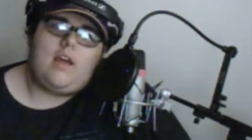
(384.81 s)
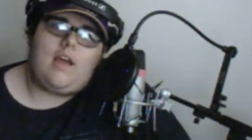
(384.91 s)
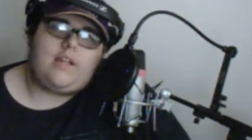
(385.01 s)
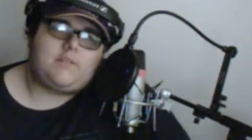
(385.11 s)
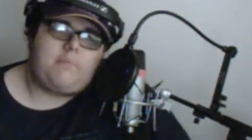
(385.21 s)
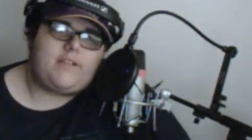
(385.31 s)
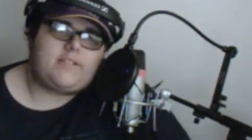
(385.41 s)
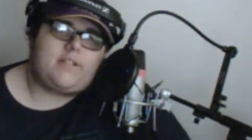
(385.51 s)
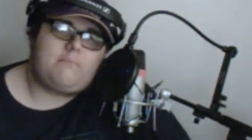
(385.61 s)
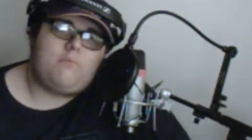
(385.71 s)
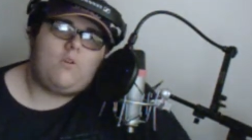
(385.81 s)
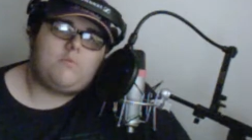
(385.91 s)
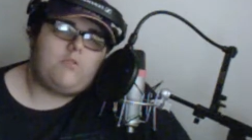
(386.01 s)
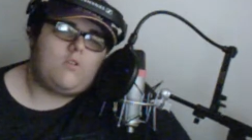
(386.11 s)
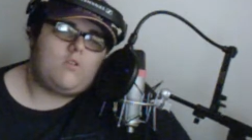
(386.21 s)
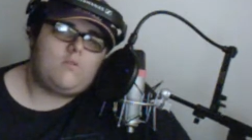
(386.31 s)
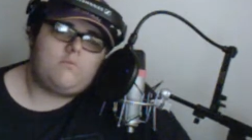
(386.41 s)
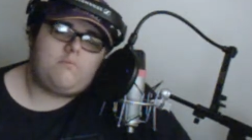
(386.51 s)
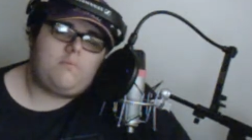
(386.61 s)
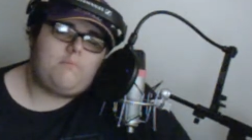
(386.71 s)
and it's basically multiple